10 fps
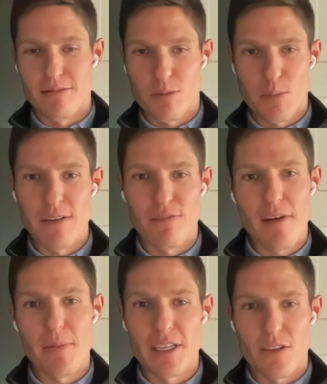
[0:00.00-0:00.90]
spend
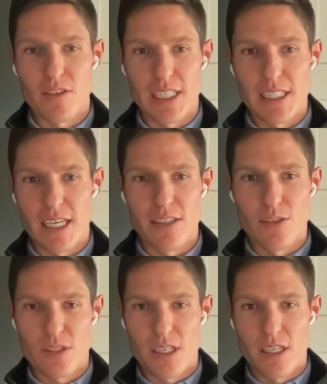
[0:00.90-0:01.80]
5 minutes on LinkedIn,
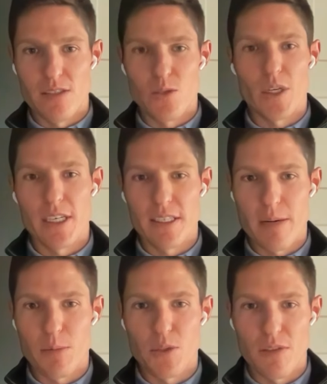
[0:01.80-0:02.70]
you'll see 20
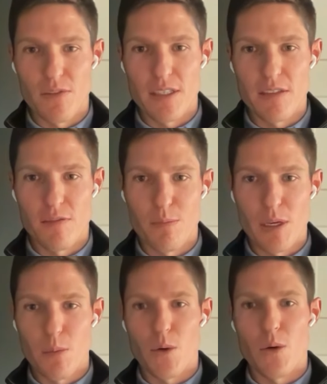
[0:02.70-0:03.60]
examples of this, of
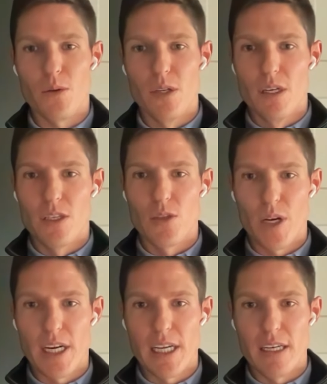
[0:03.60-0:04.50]
people
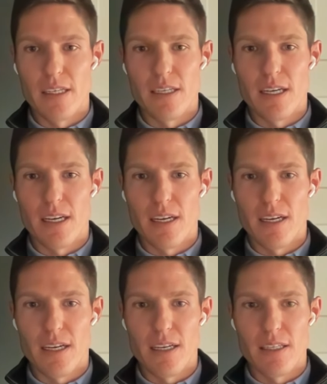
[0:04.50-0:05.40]
creating
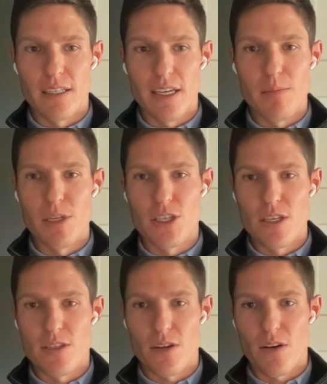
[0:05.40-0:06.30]

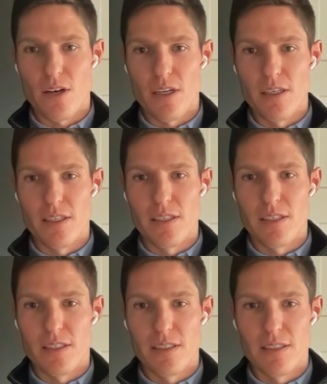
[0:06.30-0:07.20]
images on
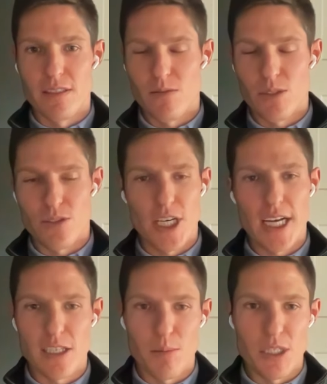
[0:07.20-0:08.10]
whether
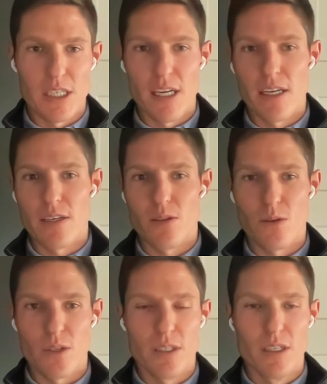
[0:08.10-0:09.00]
ChatGPT
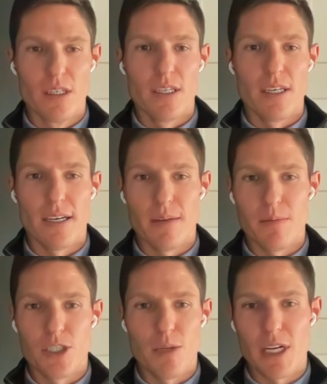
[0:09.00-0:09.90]
or
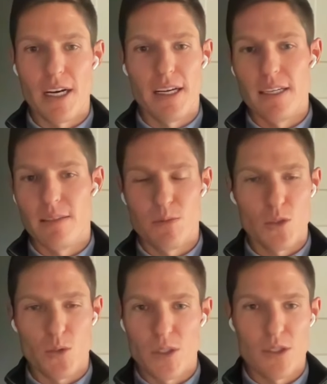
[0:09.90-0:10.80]
Gemini,
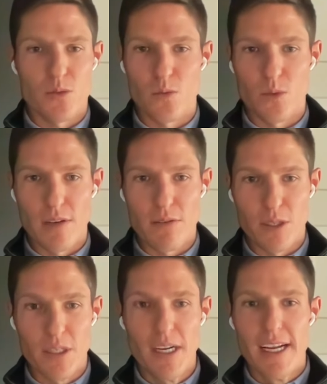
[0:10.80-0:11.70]
Source,
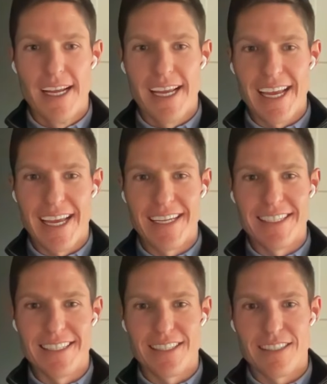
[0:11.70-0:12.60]
whatever.
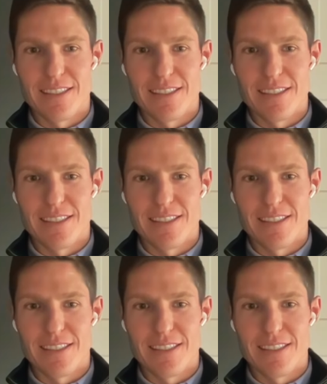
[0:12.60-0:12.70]
And